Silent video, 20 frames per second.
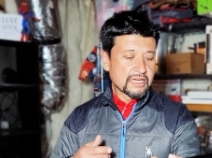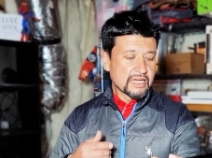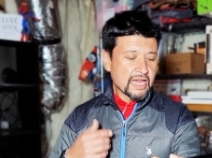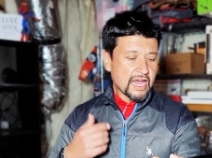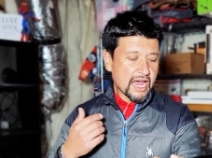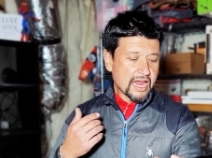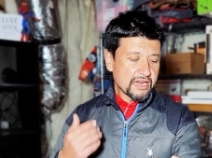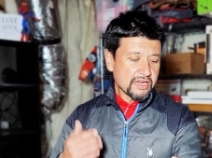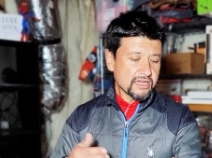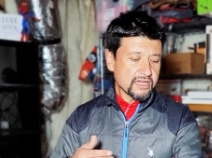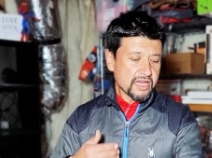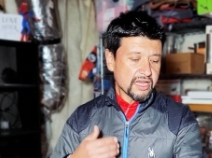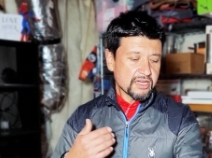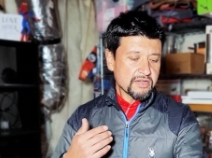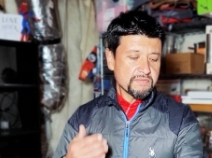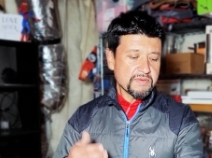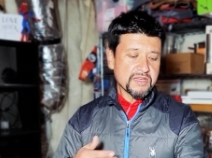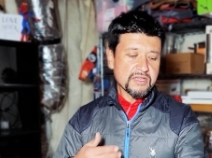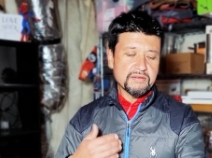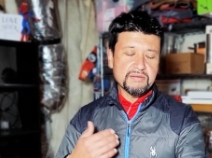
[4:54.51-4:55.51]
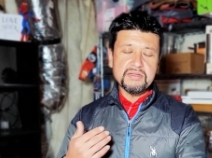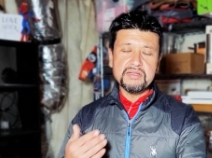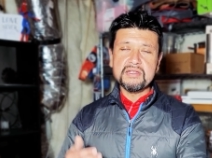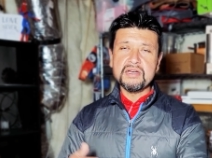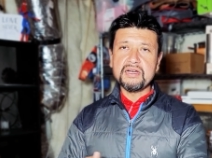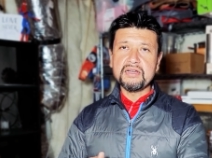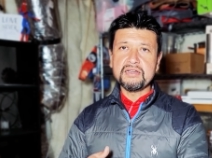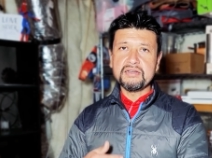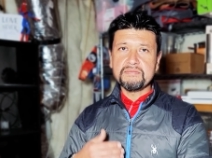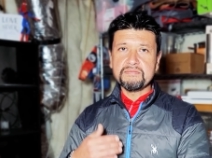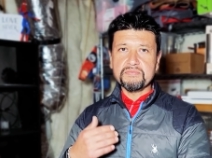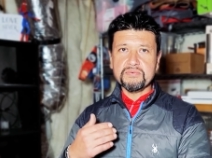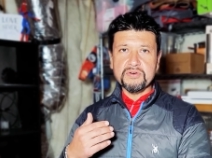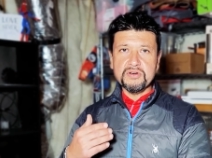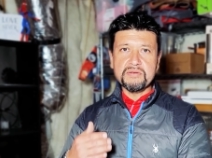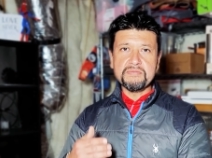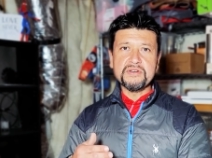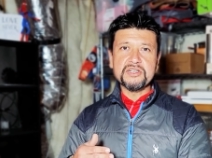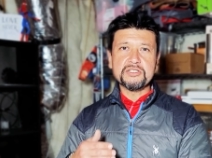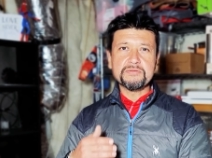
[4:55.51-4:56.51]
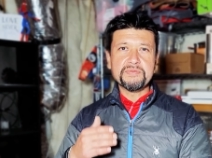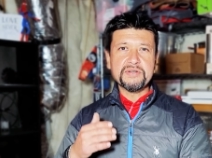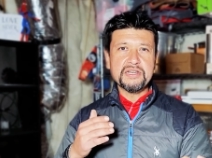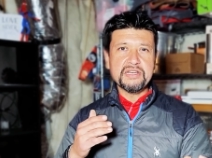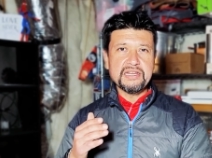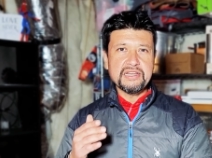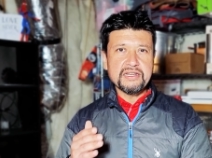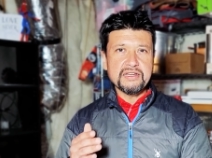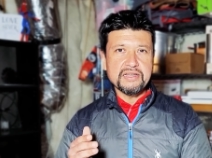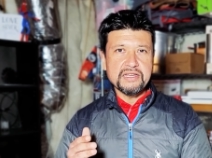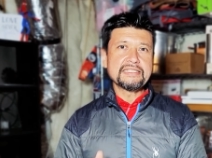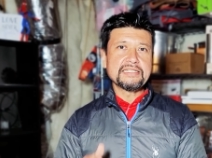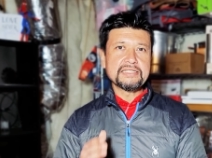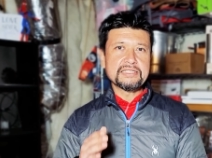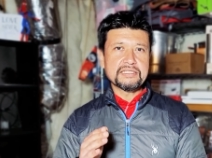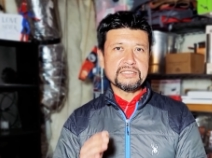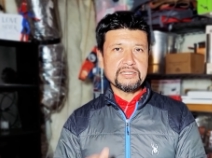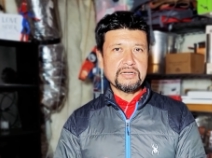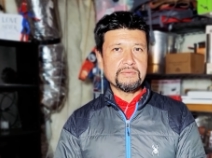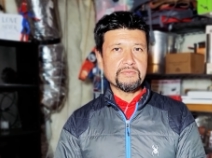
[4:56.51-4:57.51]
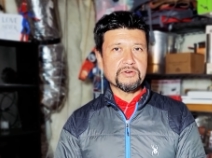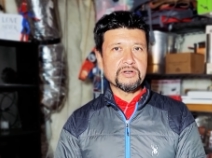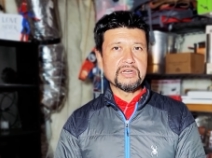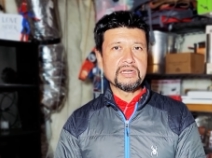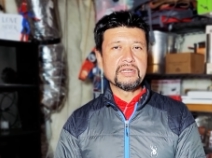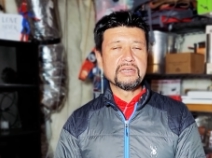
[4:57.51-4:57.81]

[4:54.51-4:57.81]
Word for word: And it, it could be done pretty much, but in, a, in summary,